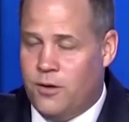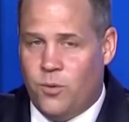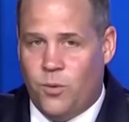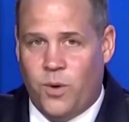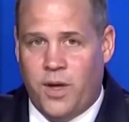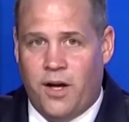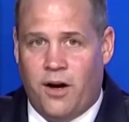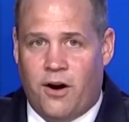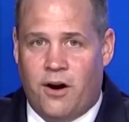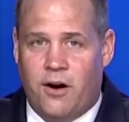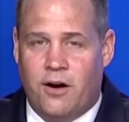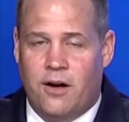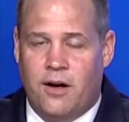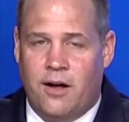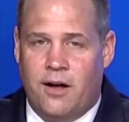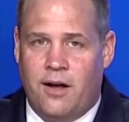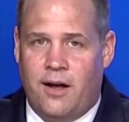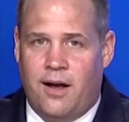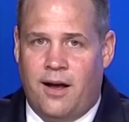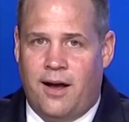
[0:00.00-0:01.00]
we are
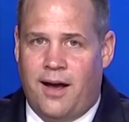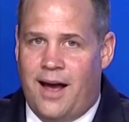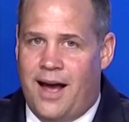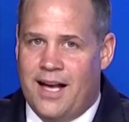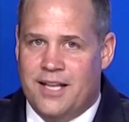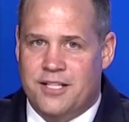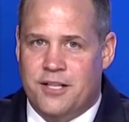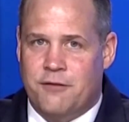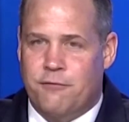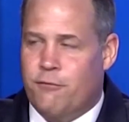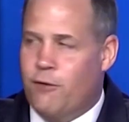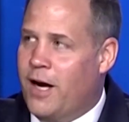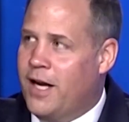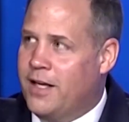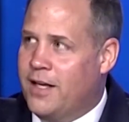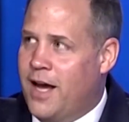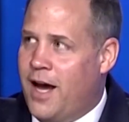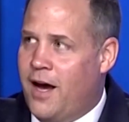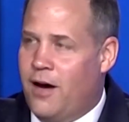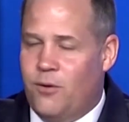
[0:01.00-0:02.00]
as of
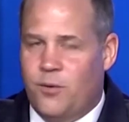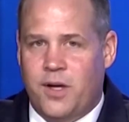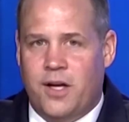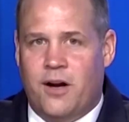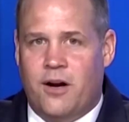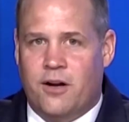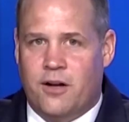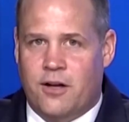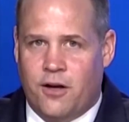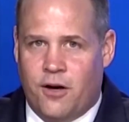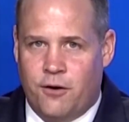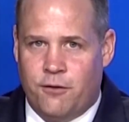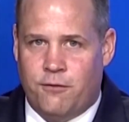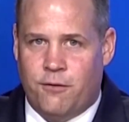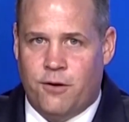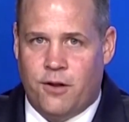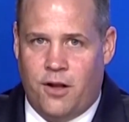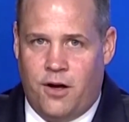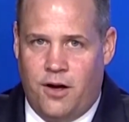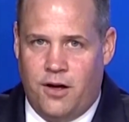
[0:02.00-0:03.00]
right now, we are go
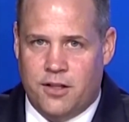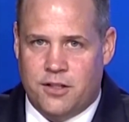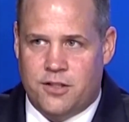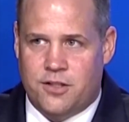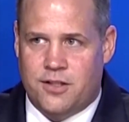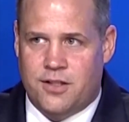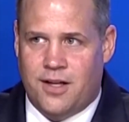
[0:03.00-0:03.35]
for launch.